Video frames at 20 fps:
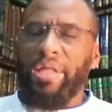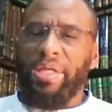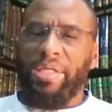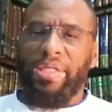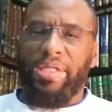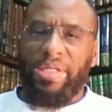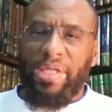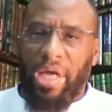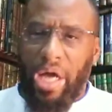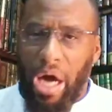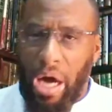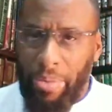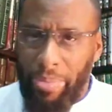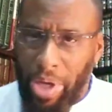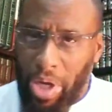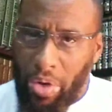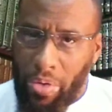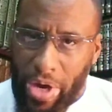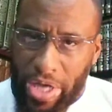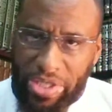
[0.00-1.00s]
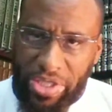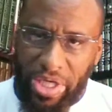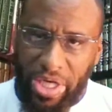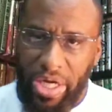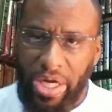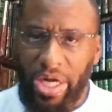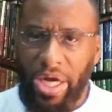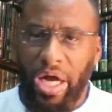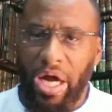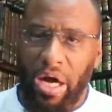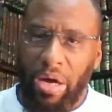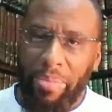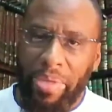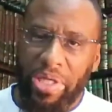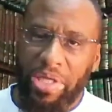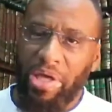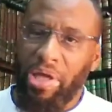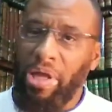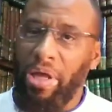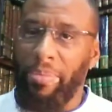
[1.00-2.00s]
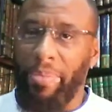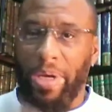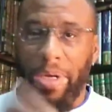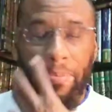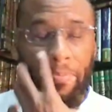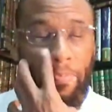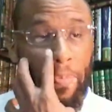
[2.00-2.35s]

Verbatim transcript: is a common question and a common dilemma.